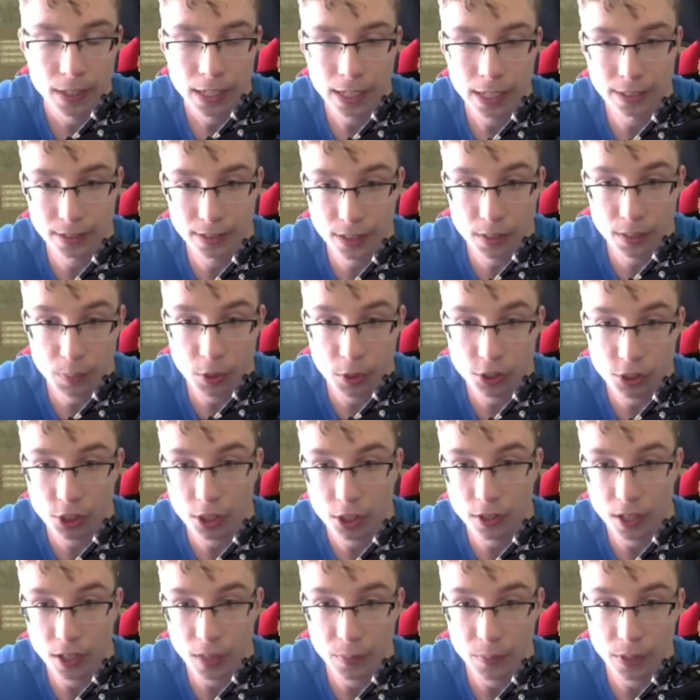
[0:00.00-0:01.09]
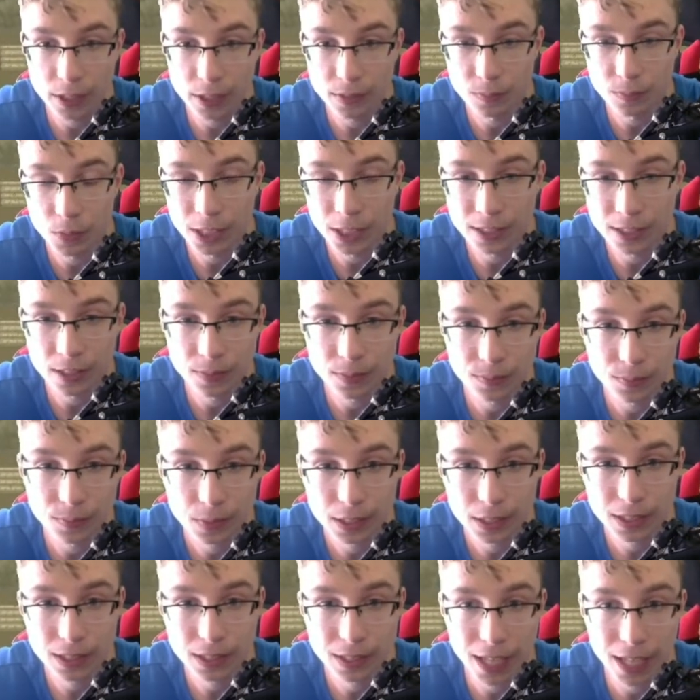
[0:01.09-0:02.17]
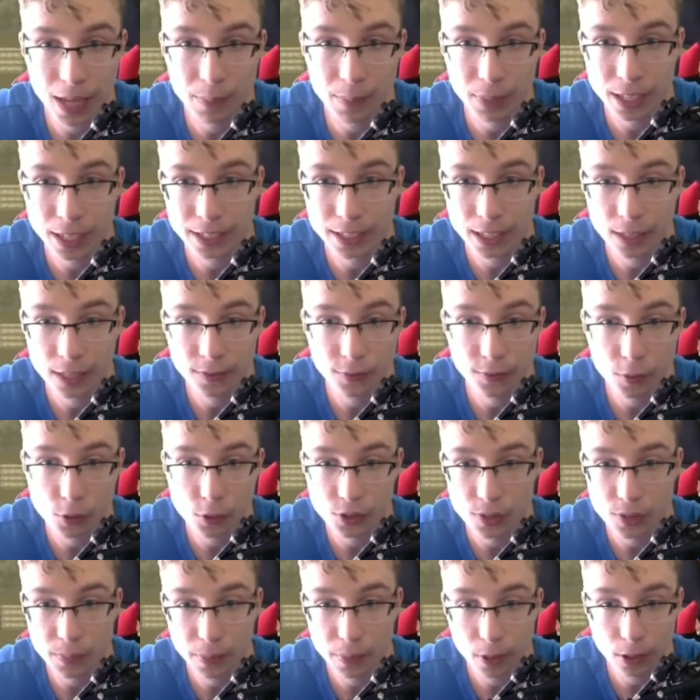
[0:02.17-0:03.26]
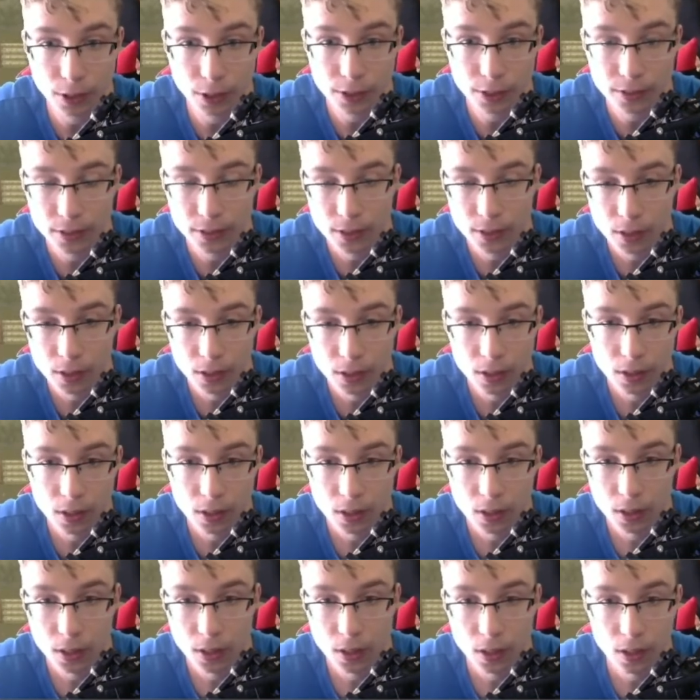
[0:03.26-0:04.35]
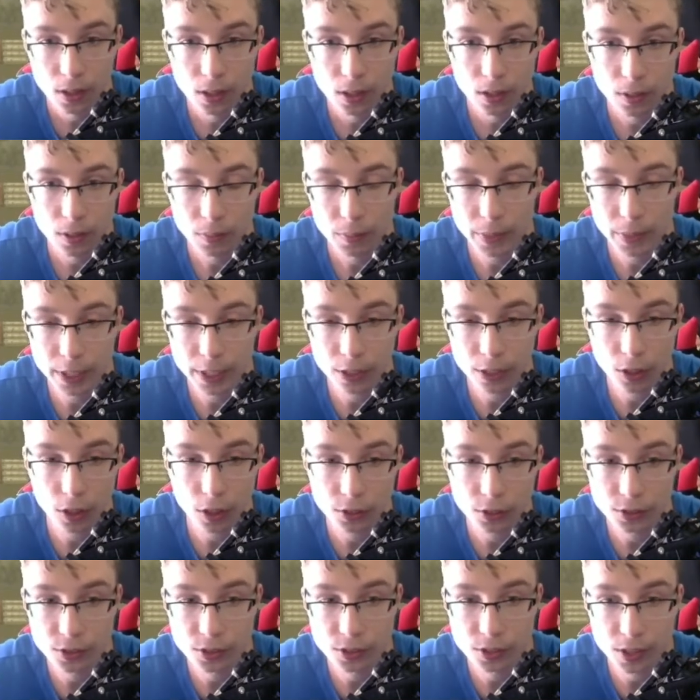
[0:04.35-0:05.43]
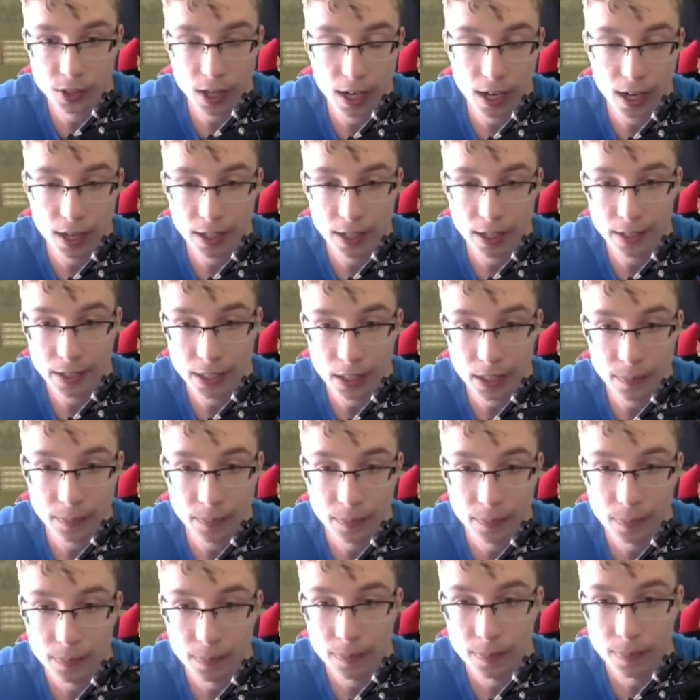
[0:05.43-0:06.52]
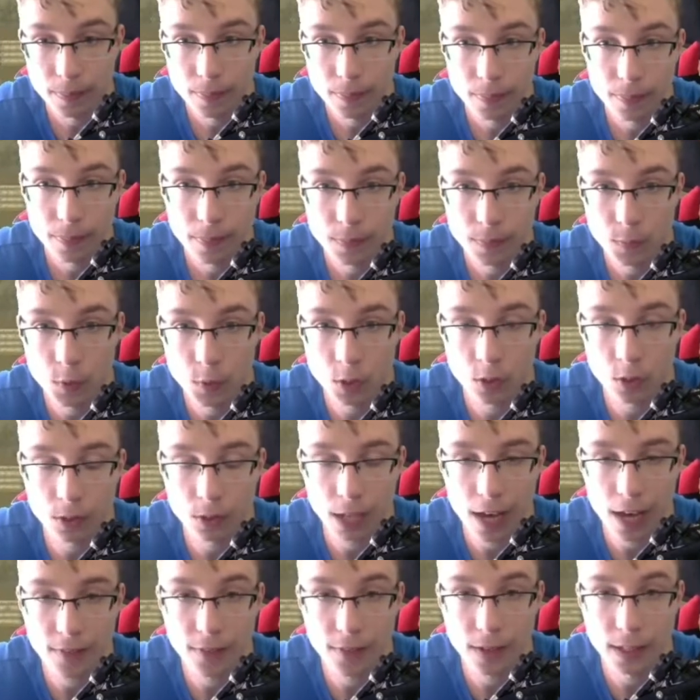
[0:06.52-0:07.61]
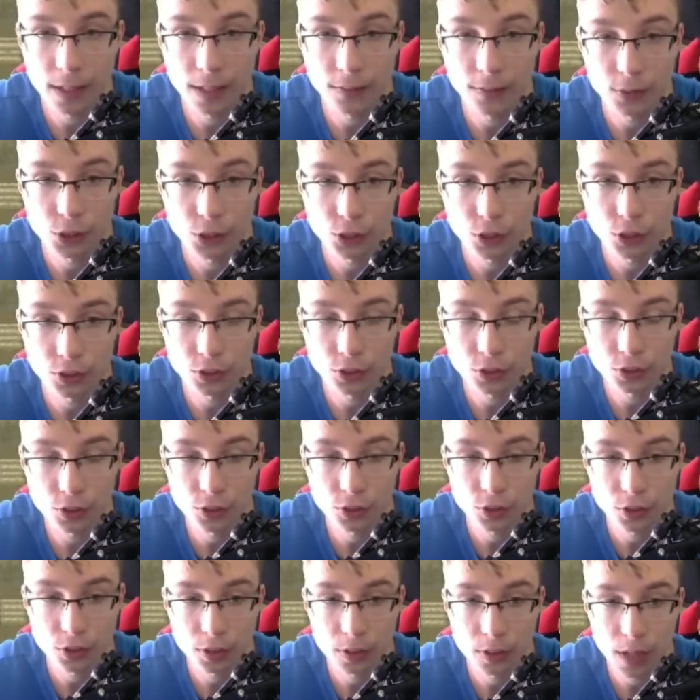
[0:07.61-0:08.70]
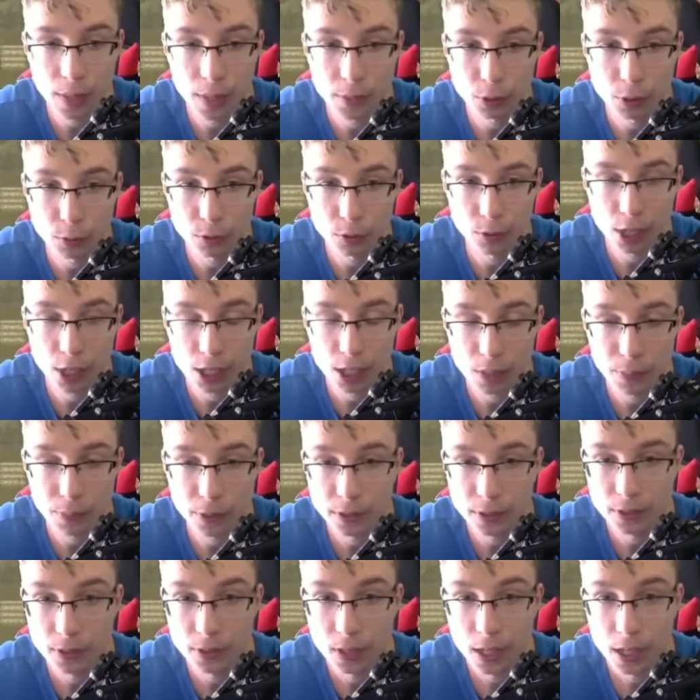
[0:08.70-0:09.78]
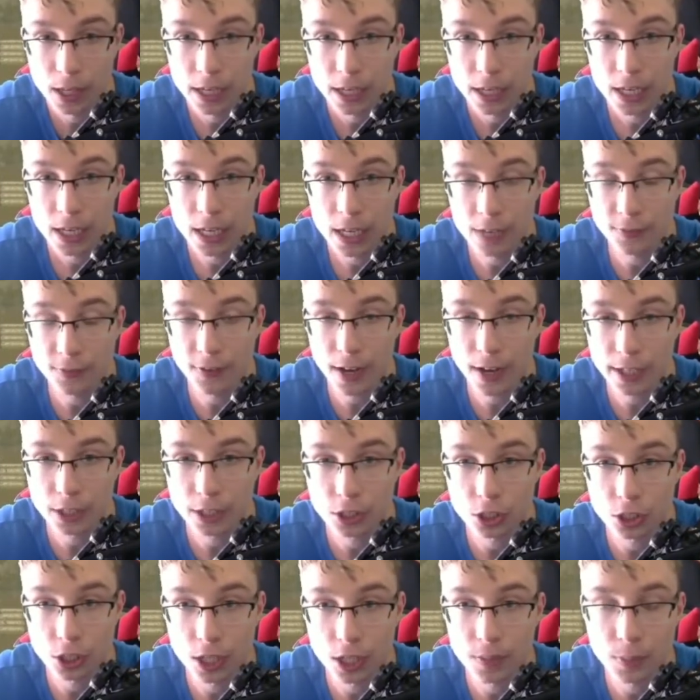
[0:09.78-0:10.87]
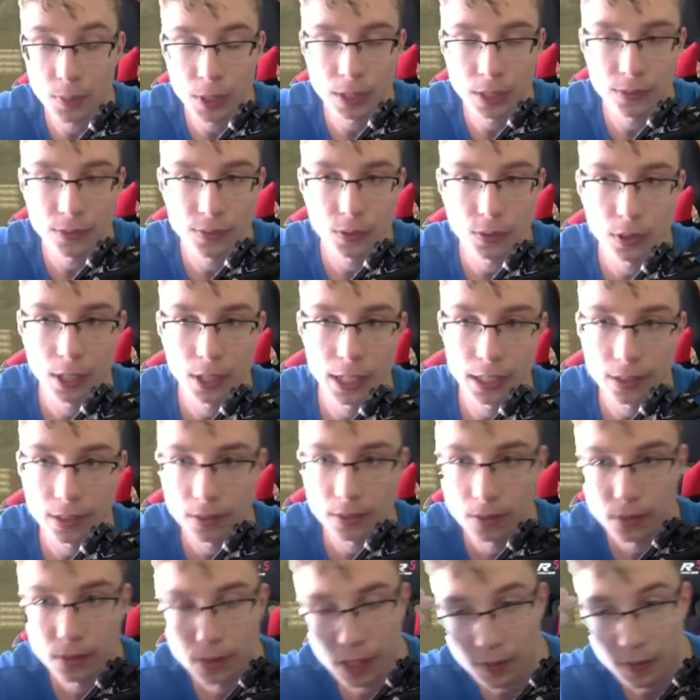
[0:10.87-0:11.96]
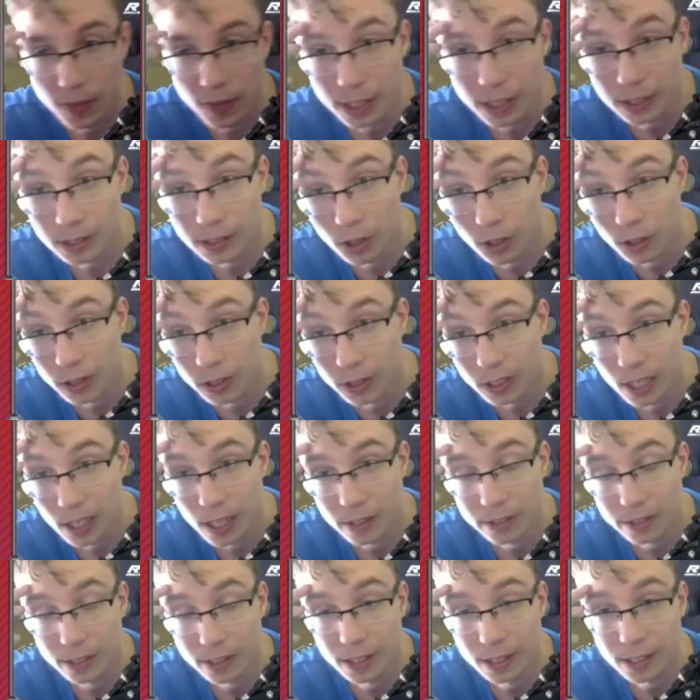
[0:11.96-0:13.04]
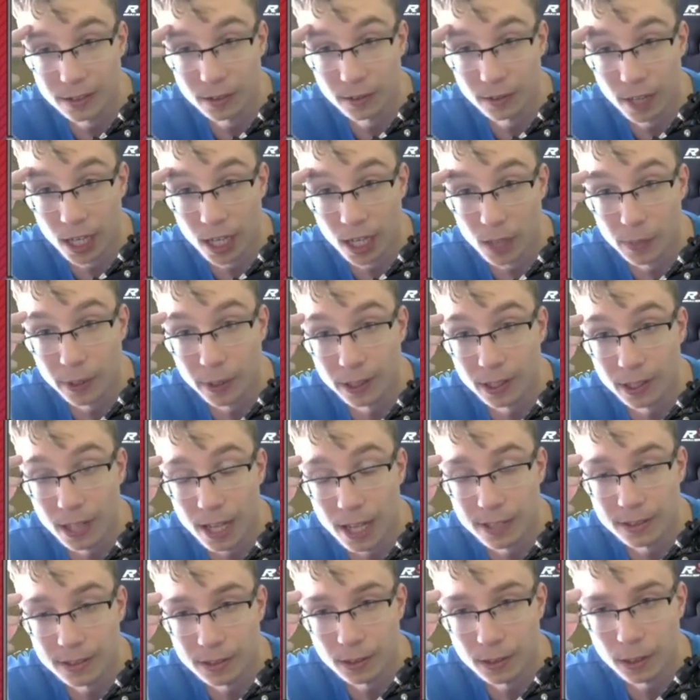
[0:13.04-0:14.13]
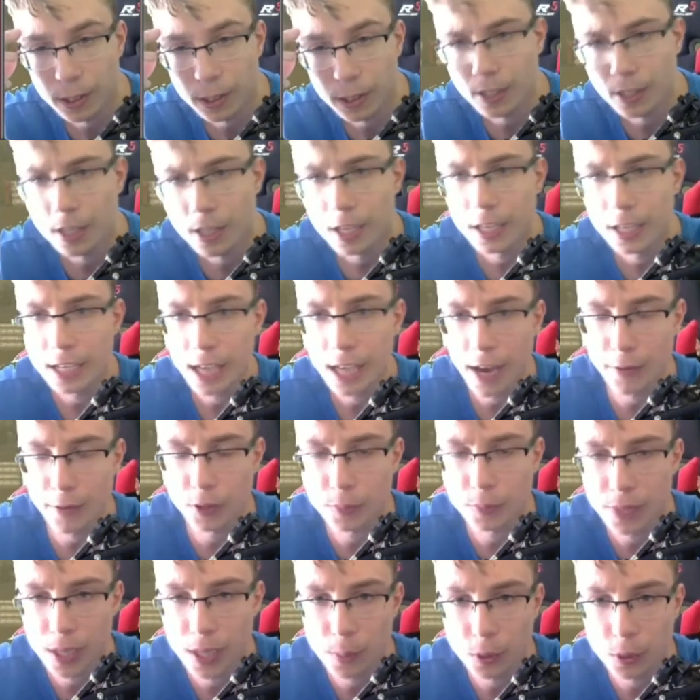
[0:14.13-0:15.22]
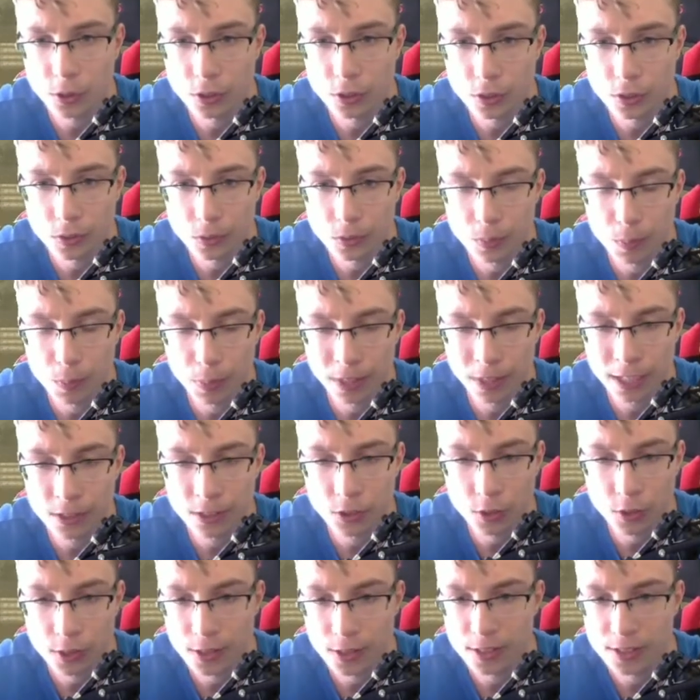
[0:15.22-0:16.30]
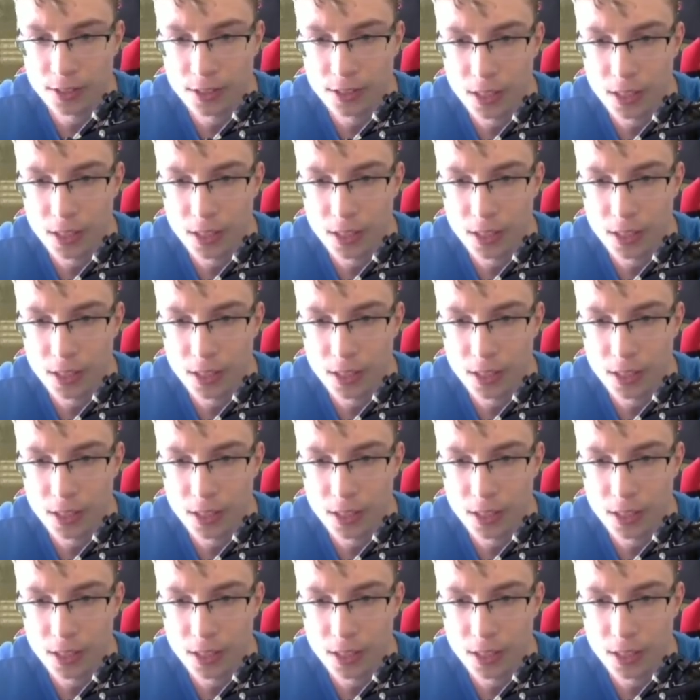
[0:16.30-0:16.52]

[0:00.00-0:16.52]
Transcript: And this is most of the time when the game plan kind of falls apart, because I do not have enough resources to do the damage with dragapult. If I could have went for like, if I knocked out at least the dragapult last turn, I would be able to blitz through this